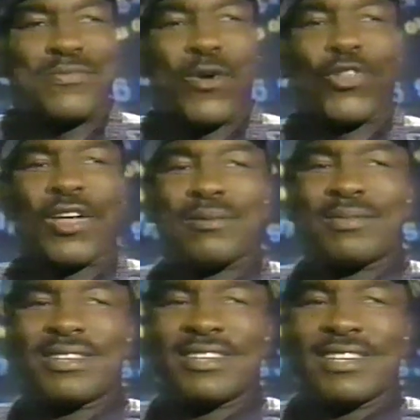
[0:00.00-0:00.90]
Both of them.
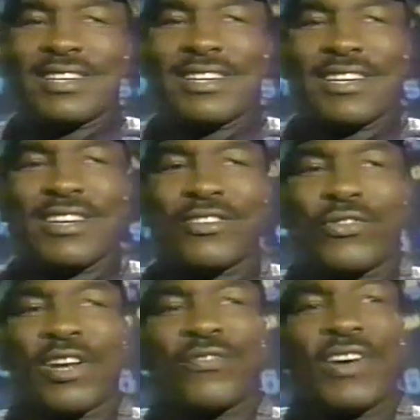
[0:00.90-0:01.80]
He's a
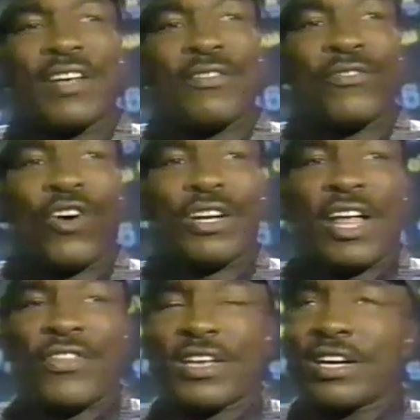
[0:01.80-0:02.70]
great fighter i
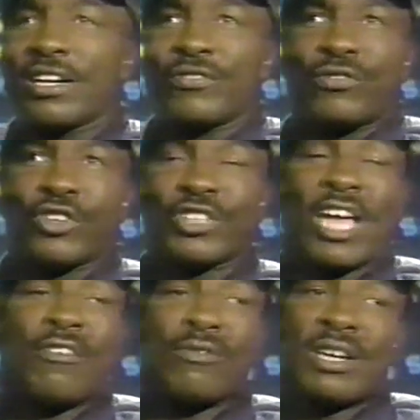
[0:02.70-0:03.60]
fought. I think uh, for the
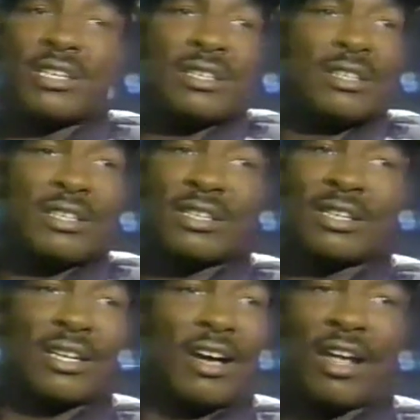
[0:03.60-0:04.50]
heavyweight,
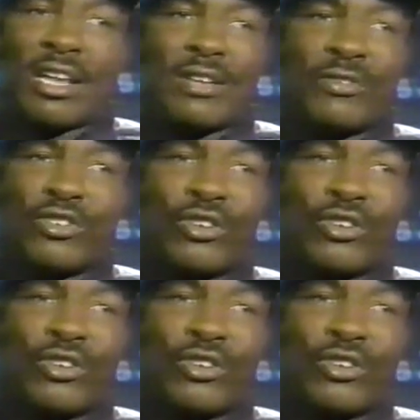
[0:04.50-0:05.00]
Ali,